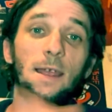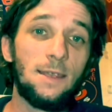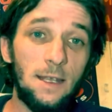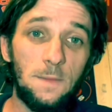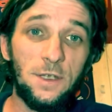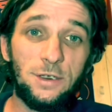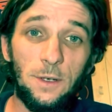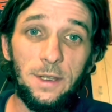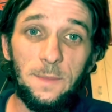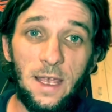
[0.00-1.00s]
Get them to
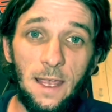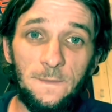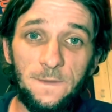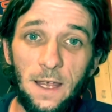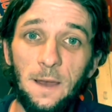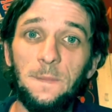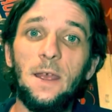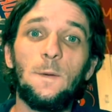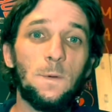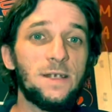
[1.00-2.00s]
join the BAM fam.
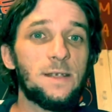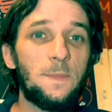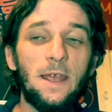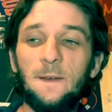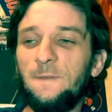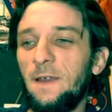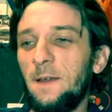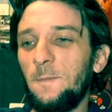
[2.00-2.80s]
What is the BAM fam?